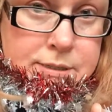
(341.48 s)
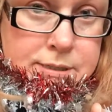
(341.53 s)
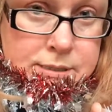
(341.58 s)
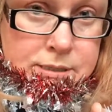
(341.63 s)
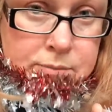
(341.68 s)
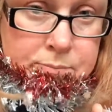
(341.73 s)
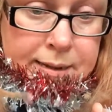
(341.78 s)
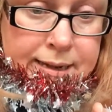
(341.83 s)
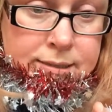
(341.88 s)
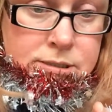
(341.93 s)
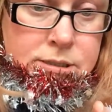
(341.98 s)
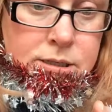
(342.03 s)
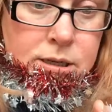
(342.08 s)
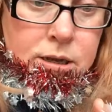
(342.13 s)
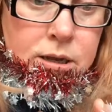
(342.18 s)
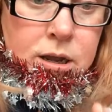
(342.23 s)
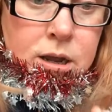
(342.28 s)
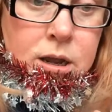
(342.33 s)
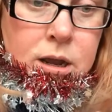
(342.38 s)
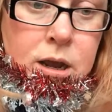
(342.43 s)
it doesn't
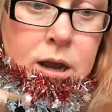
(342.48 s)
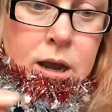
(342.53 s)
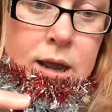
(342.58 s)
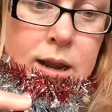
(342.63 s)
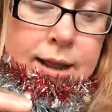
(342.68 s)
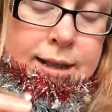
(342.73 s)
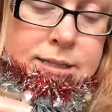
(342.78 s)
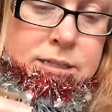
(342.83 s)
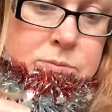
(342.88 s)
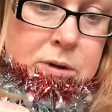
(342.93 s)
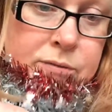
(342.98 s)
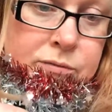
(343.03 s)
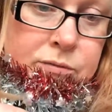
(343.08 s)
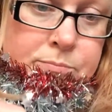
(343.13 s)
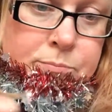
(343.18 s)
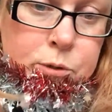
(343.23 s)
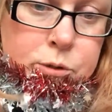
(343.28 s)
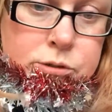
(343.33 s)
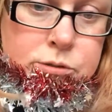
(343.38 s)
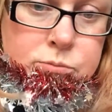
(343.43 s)
matter. I like to work
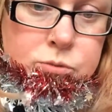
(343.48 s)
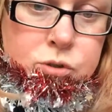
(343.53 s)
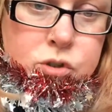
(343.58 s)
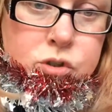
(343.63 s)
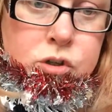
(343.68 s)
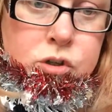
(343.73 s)
from bottom to